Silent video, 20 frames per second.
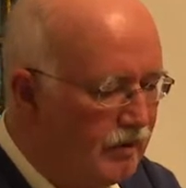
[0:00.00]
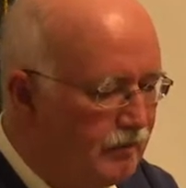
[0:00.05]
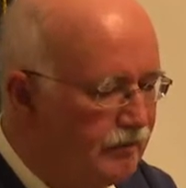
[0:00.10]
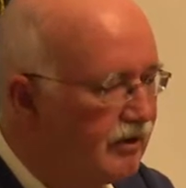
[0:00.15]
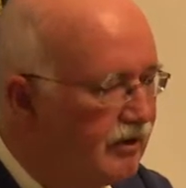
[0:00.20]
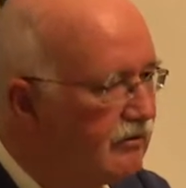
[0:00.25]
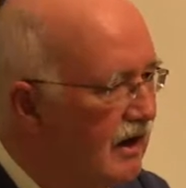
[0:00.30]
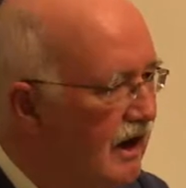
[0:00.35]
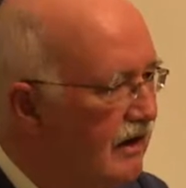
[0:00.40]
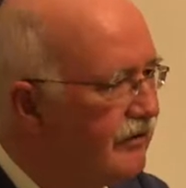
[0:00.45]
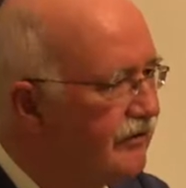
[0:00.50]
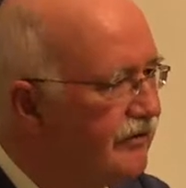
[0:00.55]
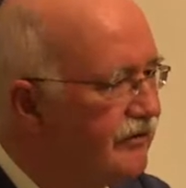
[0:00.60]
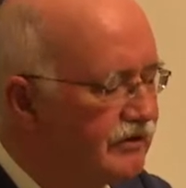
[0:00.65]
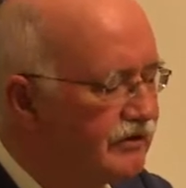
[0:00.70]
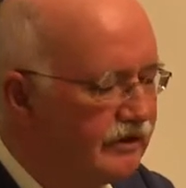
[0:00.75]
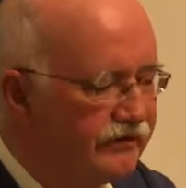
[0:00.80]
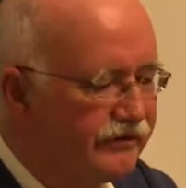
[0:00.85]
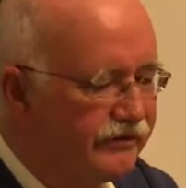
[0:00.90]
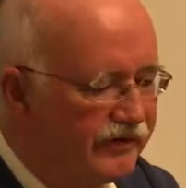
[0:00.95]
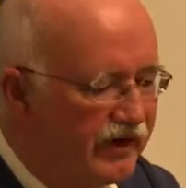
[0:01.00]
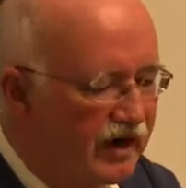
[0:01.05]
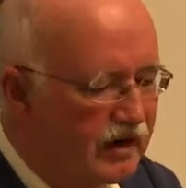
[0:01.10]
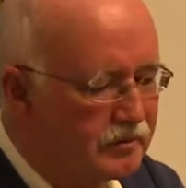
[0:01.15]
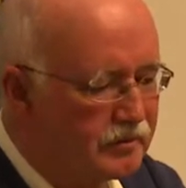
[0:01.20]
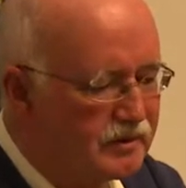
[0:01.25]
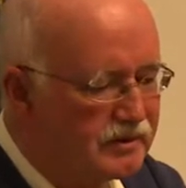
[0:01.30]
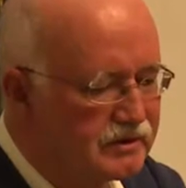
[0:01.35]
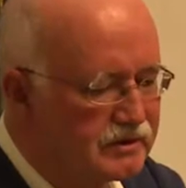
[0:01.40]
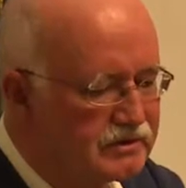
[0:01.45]
Bereft of
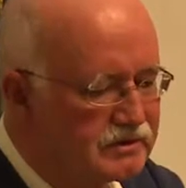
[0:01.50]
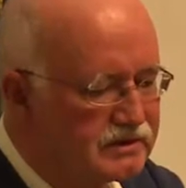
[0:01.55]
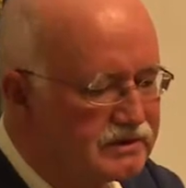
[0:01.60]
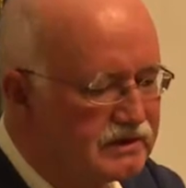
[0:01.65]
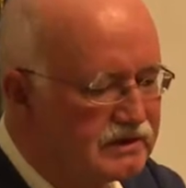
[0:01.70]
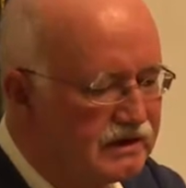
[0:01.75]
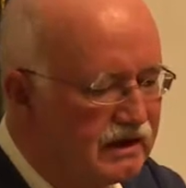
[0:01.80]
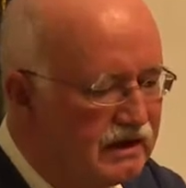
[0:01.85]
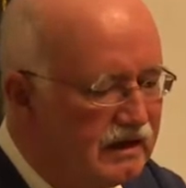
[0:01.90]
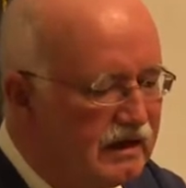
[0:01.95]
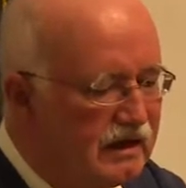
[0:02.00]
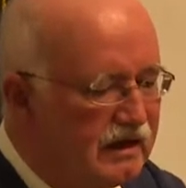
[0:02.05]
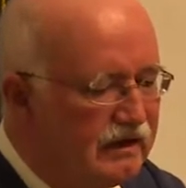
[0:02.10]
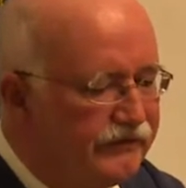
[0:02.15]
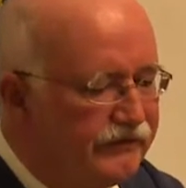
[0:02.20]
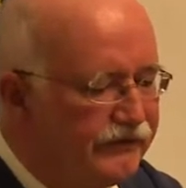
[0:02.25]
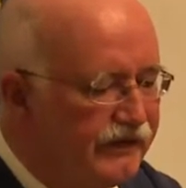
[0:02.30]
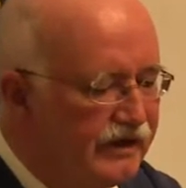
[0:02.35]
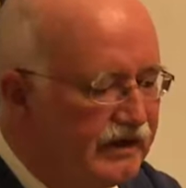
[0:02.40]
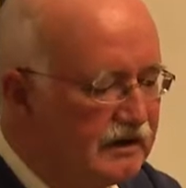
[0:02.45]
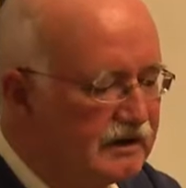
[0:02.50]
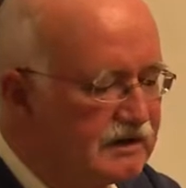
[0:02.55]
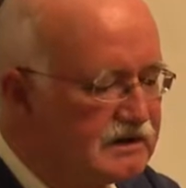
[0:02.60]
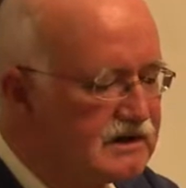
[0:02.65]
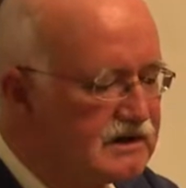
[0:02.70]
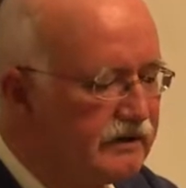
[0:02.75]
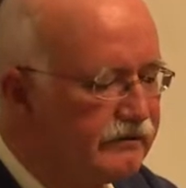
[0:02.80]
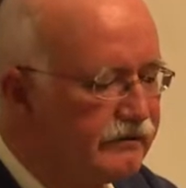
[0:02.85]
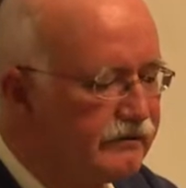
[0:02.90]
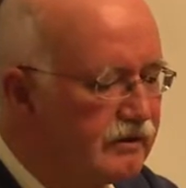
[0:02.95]
farmers,
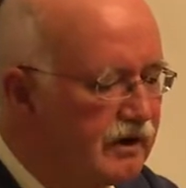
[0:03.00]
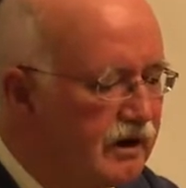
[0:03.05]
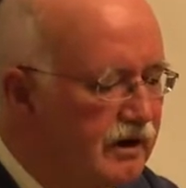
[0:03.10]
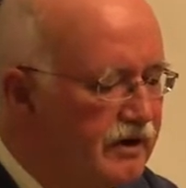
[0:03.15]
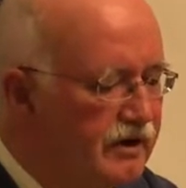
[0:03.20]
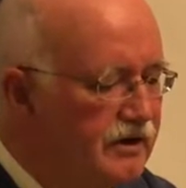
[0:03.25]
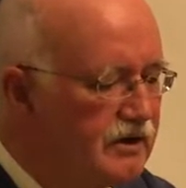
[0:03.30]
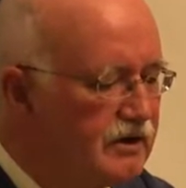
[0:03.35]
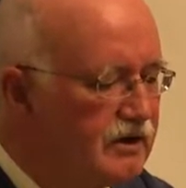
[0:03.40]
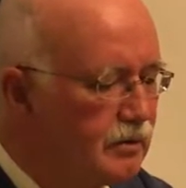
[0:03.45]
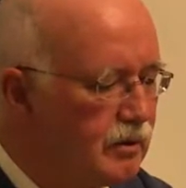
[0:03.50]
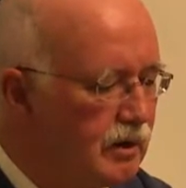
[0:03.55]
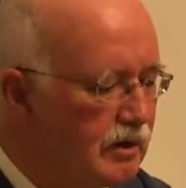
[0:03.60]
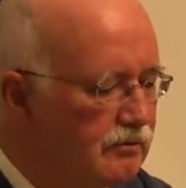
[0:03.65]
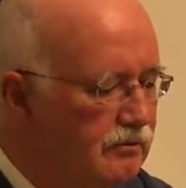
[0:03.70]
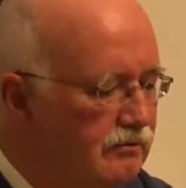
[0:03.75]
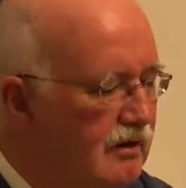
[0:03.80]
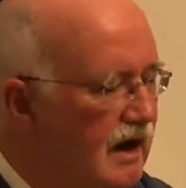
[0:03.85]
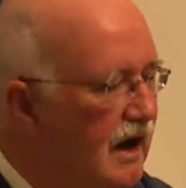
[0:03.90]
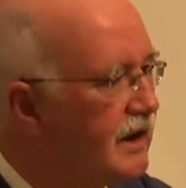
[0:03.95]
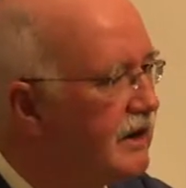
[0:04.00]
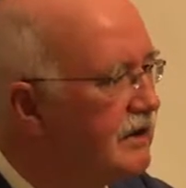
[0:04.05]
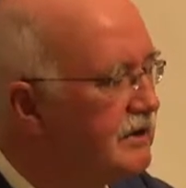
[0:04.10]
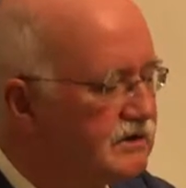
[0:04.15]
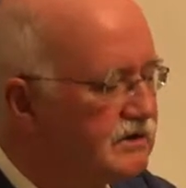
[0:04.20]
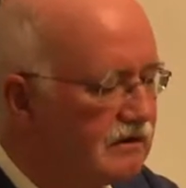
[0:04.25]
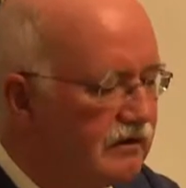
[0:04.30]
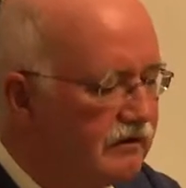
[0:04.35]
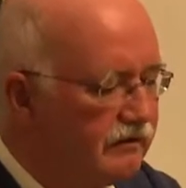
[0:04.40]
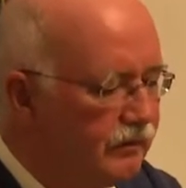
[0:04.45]
fields have run to a
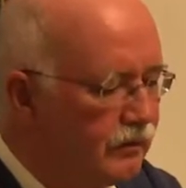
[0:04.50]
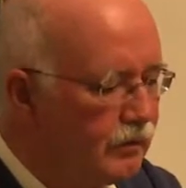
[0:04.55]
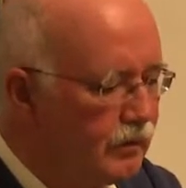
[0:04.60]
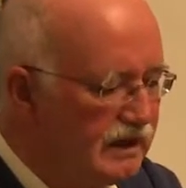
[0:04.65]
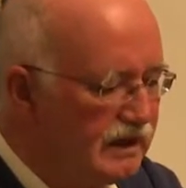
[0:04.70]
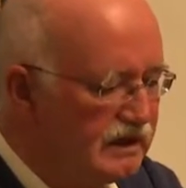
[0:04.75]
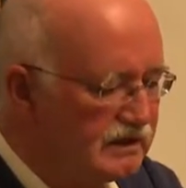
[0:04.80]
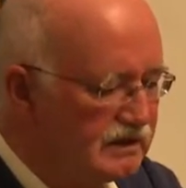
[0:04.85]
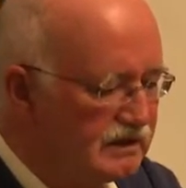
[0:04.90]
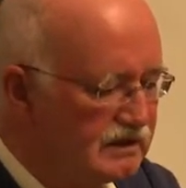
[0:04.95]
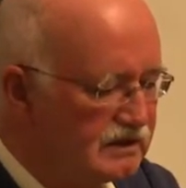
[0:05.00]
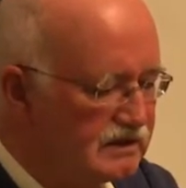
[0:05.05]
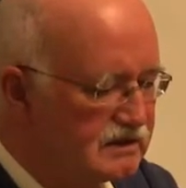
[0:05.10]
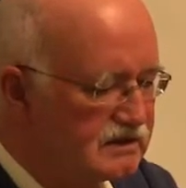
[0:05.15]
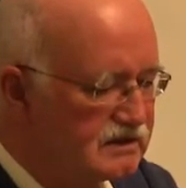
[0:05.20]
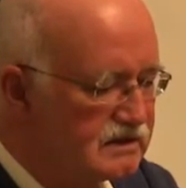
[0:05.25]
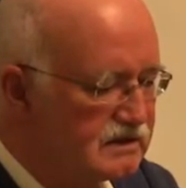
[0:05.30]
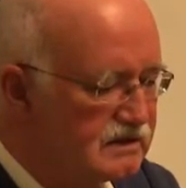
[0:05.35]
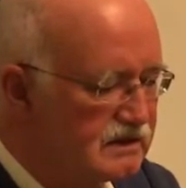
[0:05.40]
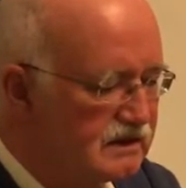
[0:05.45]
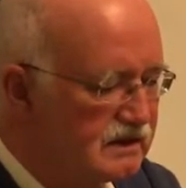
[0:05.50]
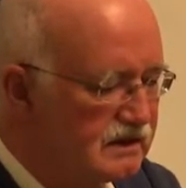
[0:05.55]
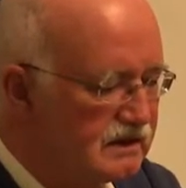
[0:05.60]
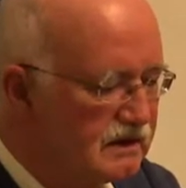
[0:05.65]
riot of weeds.